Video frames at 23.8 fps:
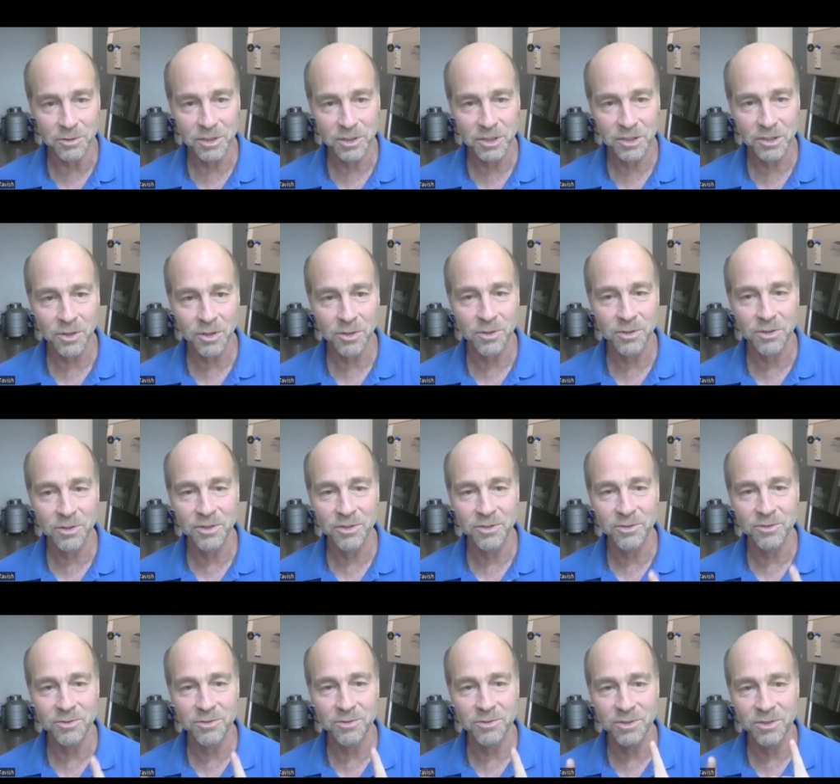So. Mm-hmm. You,
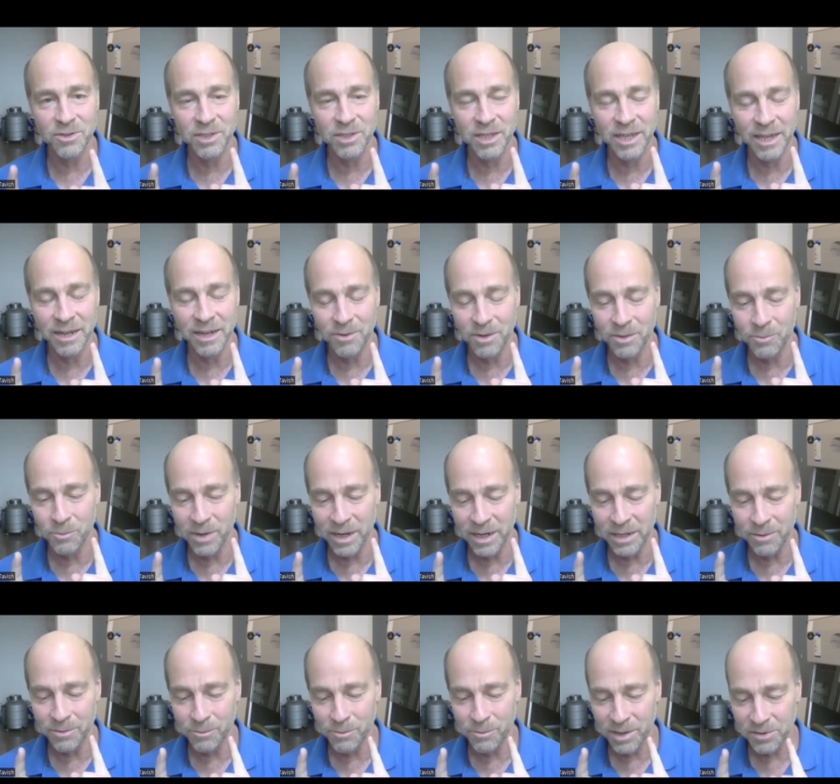and
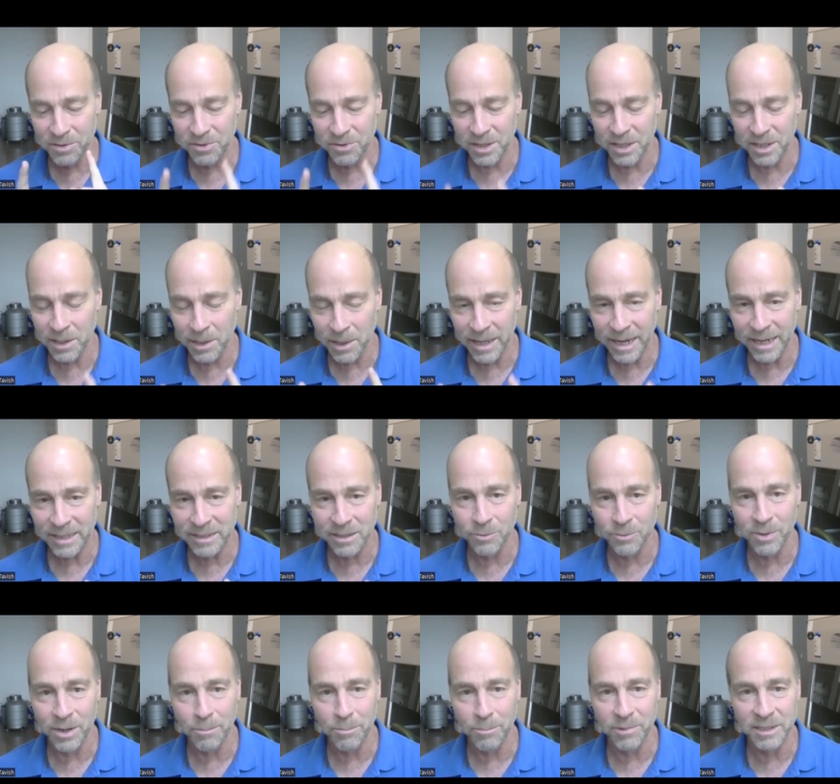when with the elected
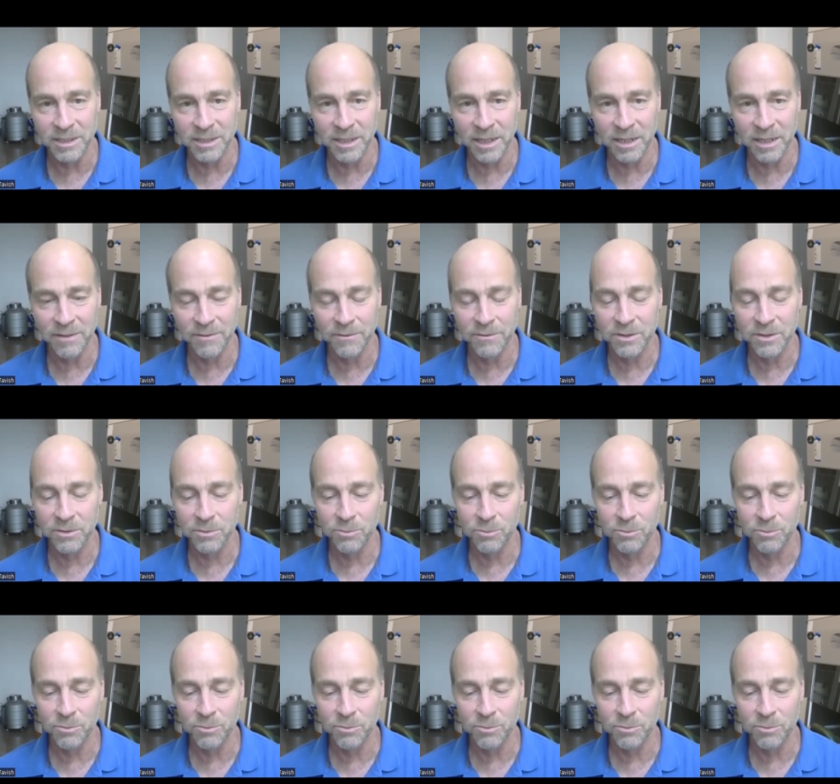representatives,